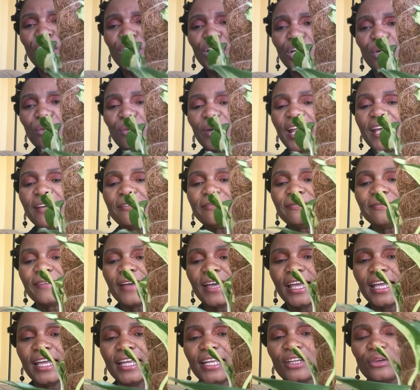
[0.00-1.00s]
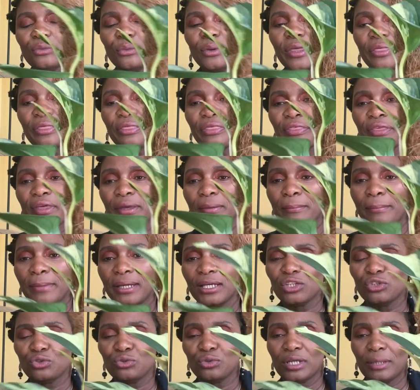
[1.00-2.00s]
Now what I find with the
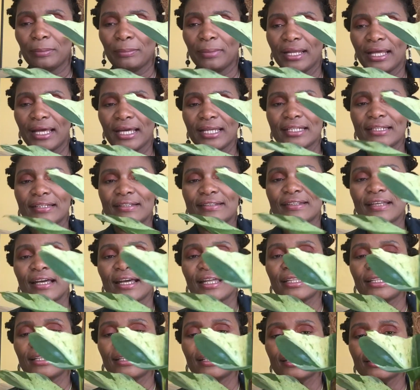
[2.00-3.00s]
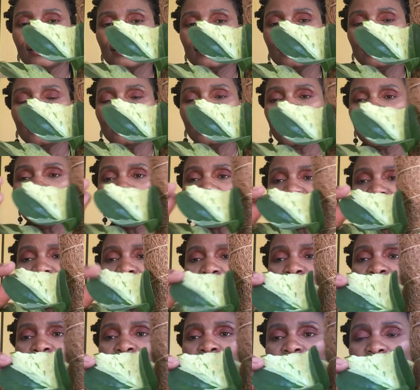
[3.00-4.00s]
manjula plant is that the leaves,
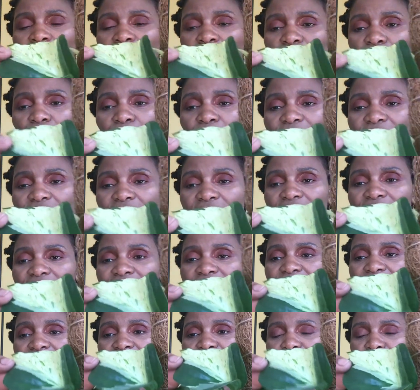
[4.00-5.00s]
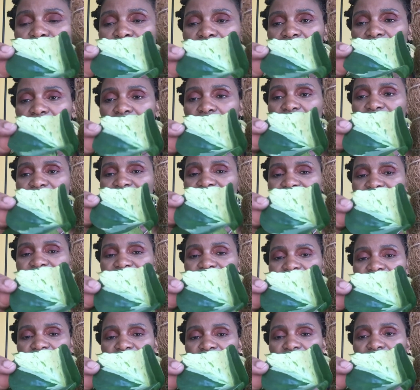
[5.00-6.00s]
you will get this marble
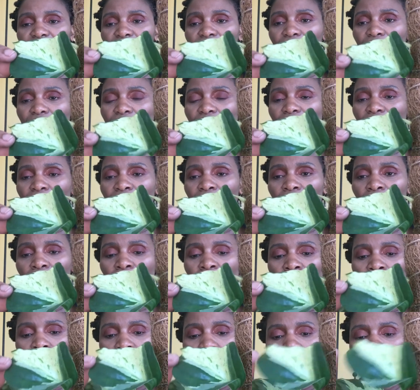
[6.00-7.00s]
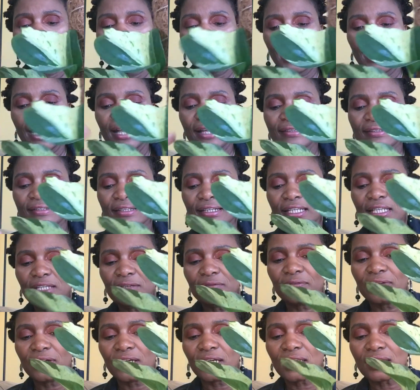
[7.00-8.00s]
stained look, but as the
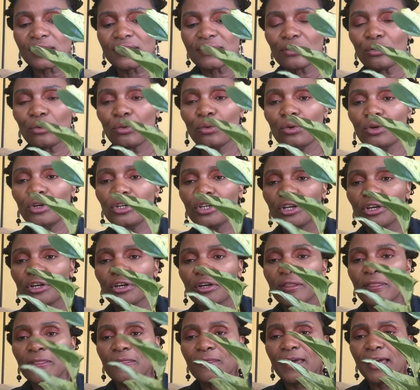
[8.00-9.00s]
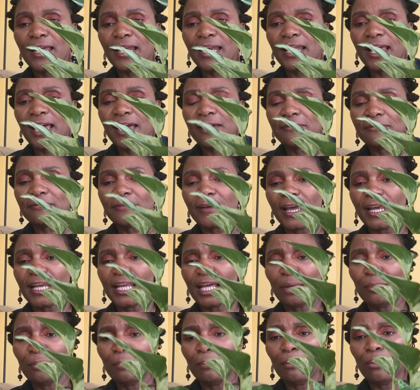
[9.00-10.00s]
leaf gets older, then I find
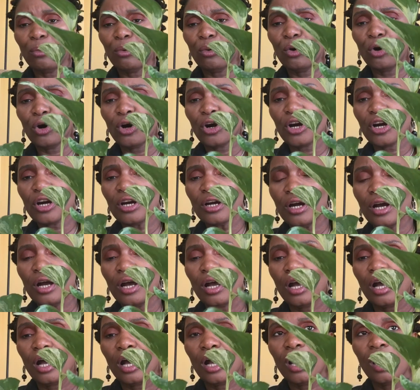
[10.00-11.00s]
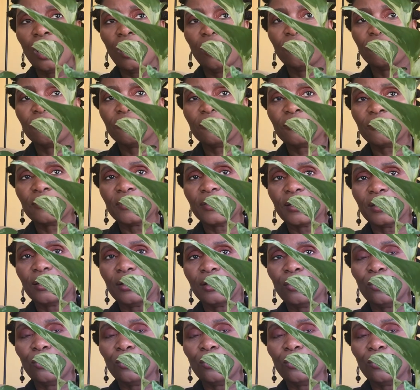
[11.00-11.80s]
that more of the